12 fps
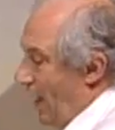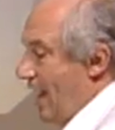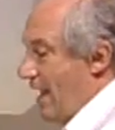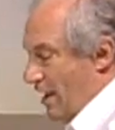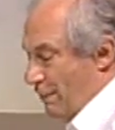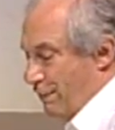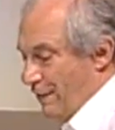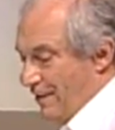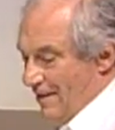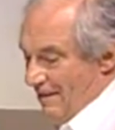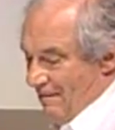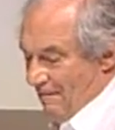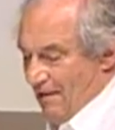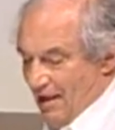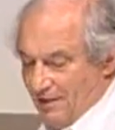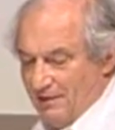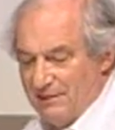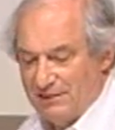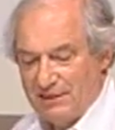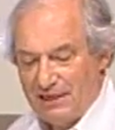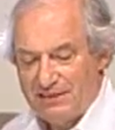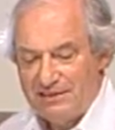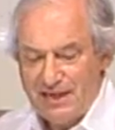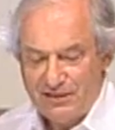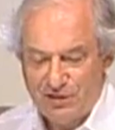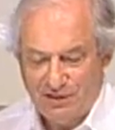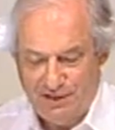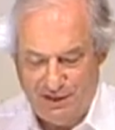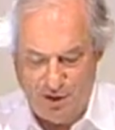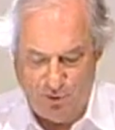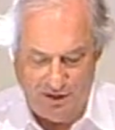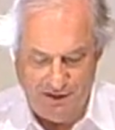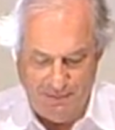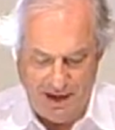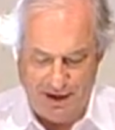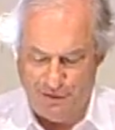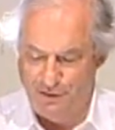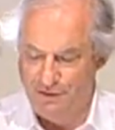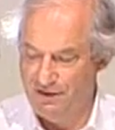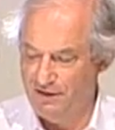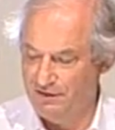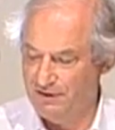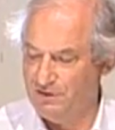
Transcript: half. This is essentially the only math in the